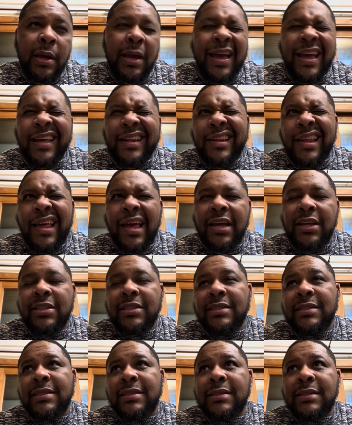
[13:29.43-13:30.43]

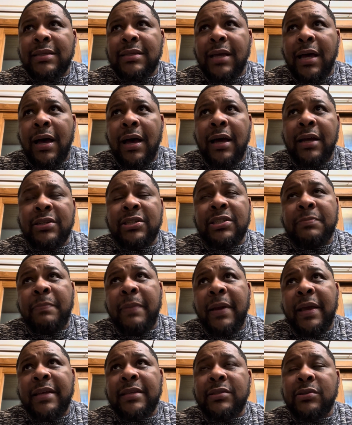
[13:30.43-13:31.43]
unless just
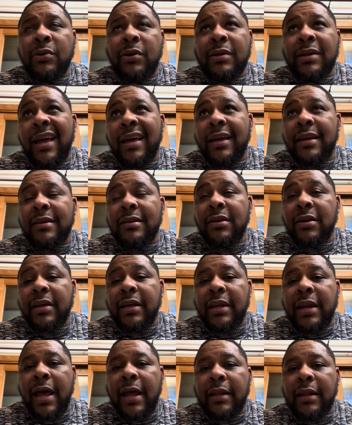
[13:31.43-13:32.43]
based on
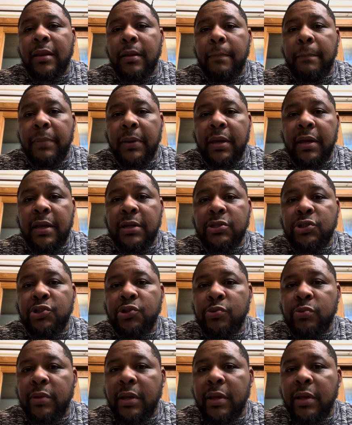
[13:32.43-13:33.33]
looking at the bids, you